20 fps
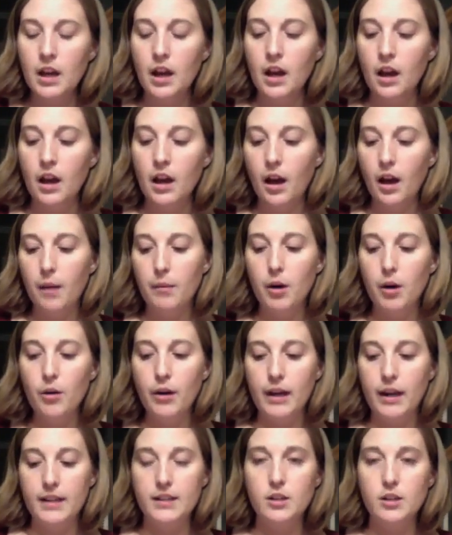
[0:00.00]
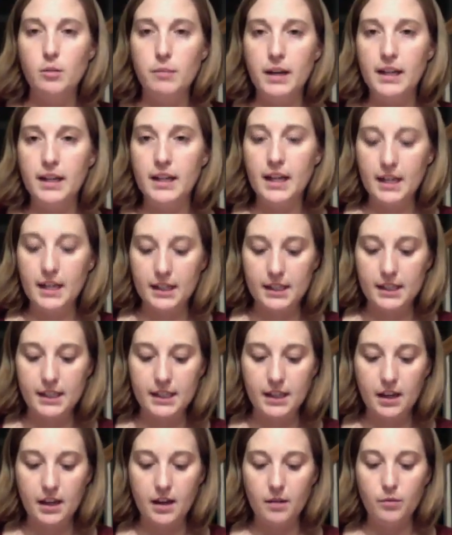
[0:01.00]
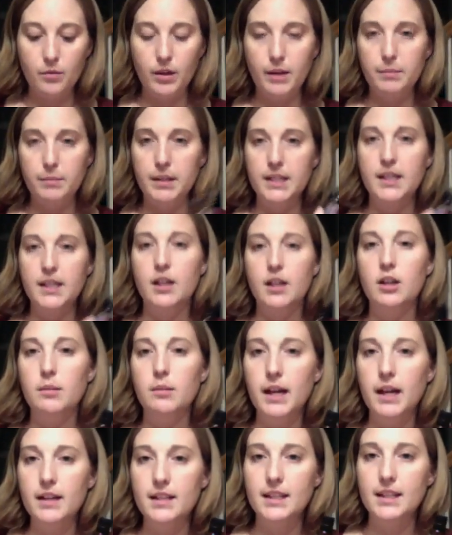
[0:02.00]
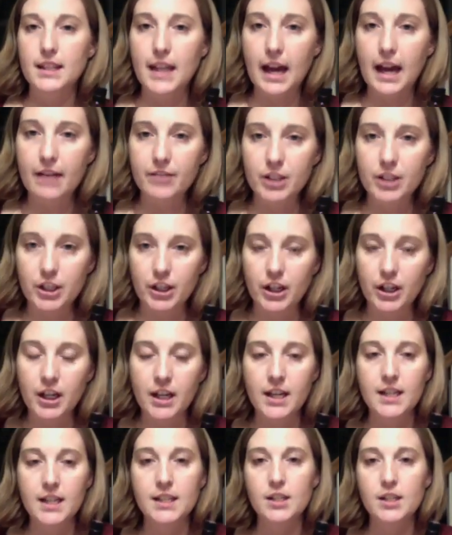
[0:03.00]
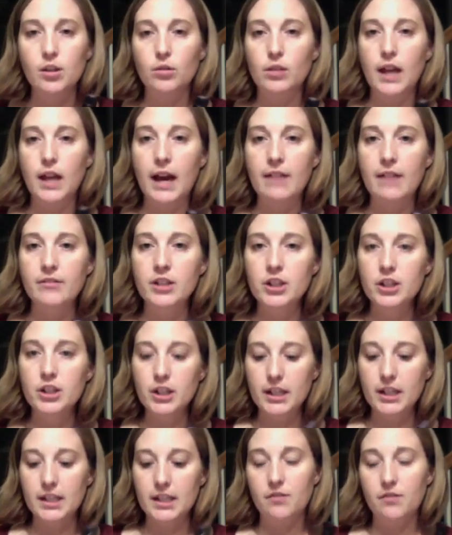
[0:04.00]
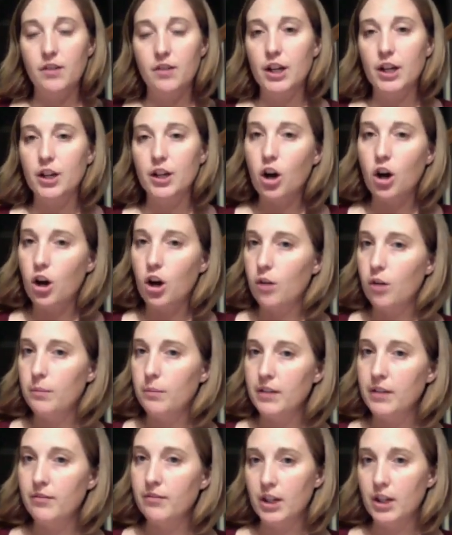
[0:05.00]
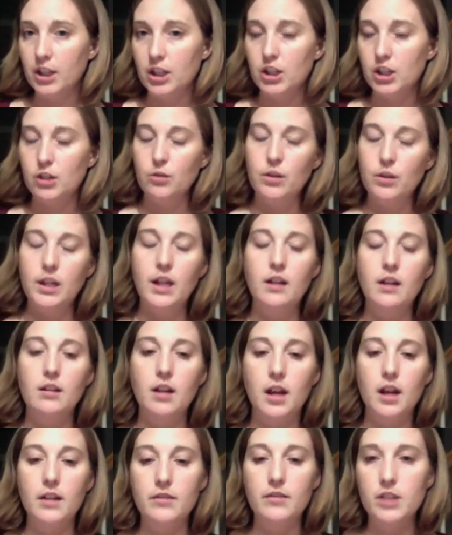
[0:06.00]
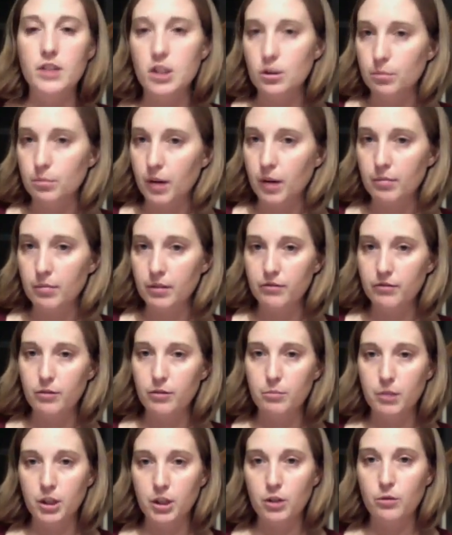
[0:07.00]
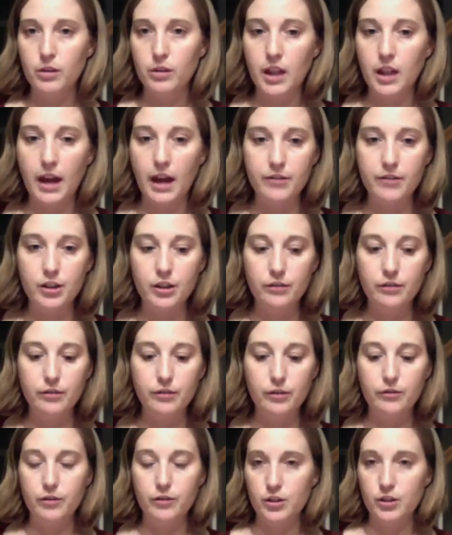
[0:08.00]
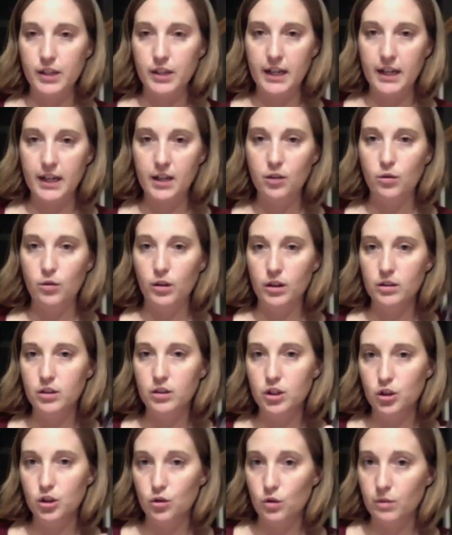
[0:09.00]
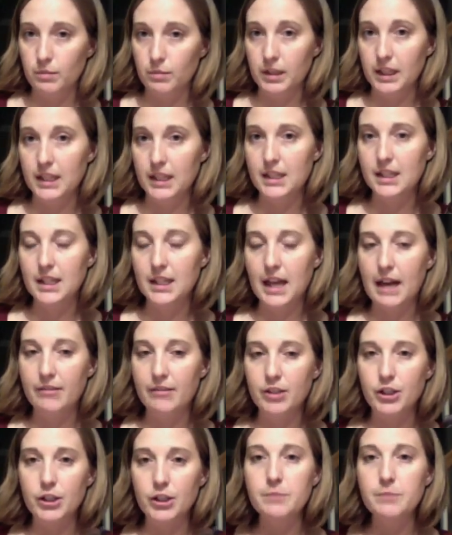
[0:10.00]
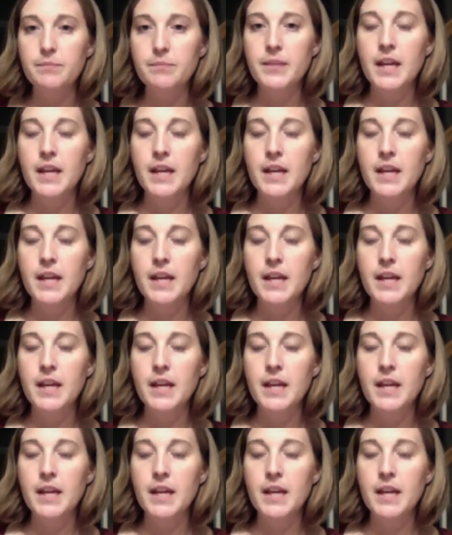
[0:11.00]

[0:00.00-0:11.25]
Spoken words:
Okay, so my next one I'm going to tell you about is lavender. So lavender is very calming, very soothing. A lot of us are probably familiar with lavender. If you've used any oils, normally it's lavender.